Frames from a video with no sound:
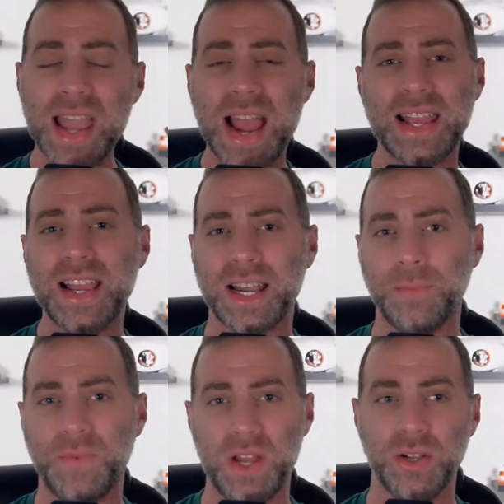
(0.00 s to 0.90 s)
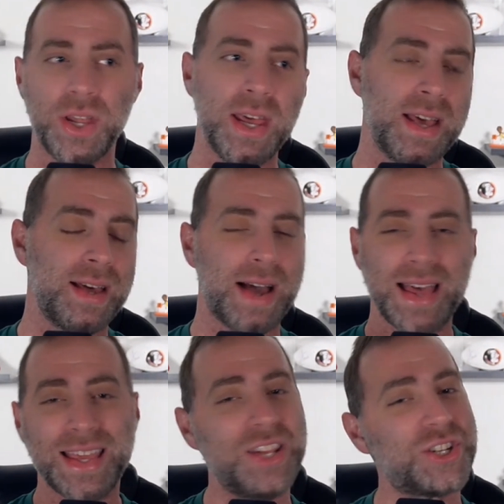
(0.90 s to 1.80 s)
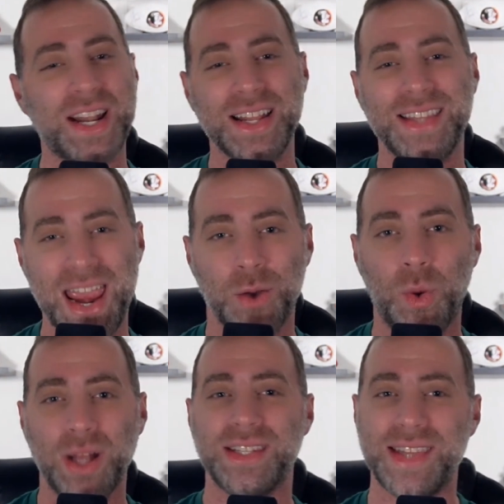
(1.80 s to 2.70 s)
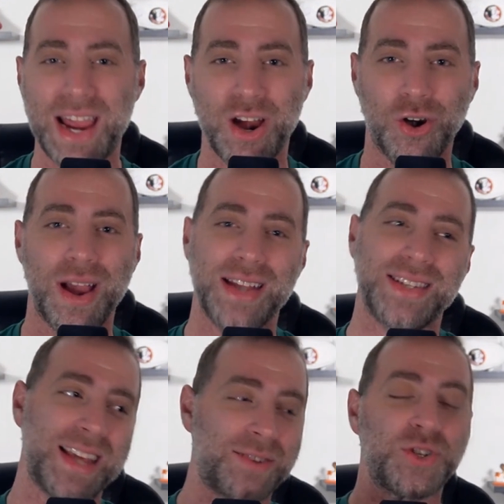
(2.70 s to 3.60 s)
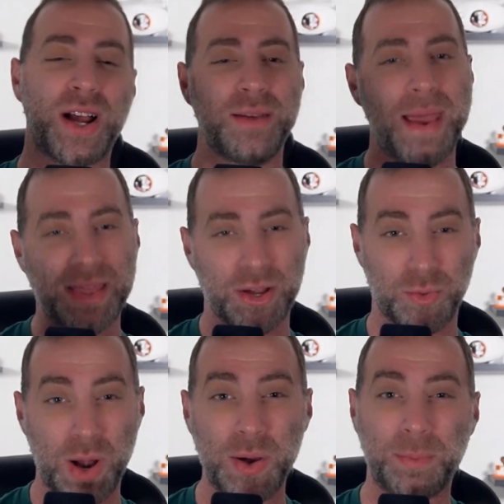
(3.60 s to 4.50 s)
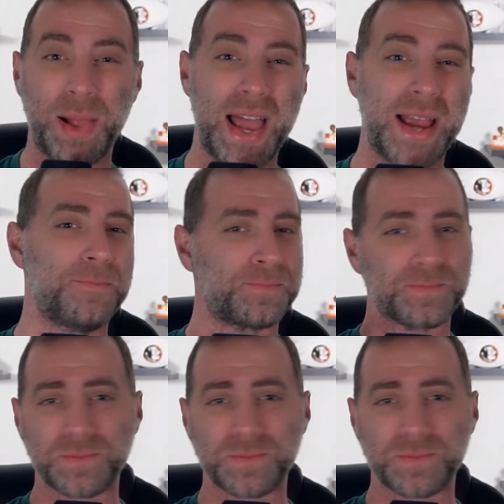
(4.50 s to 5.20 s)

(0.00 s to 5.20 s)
had he cut up field. I think you just got to take what's there instead of trying to make the heroic play.